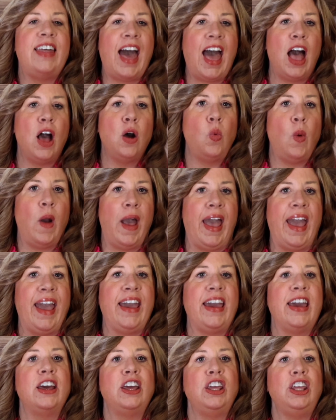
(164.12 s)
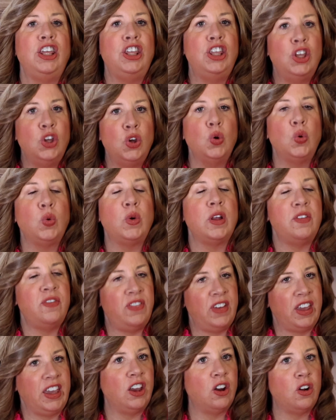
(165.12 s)
that way you can
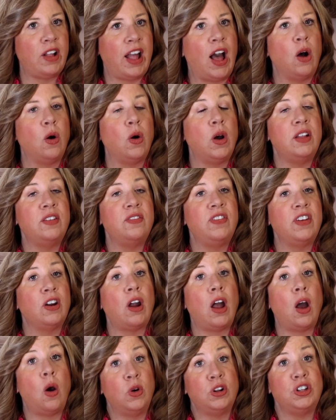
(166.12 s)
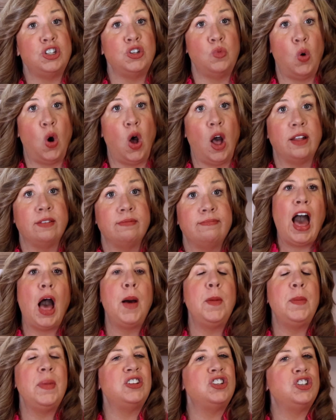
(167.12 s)
figure it out and figure out what you want.
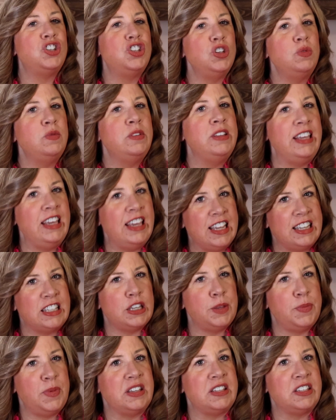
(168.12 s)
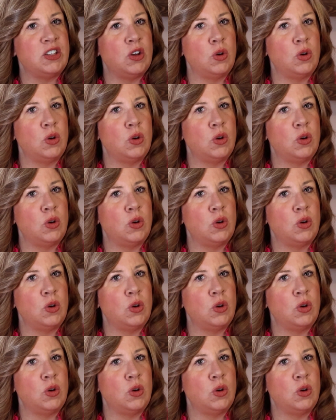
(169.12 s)
How much do you need to be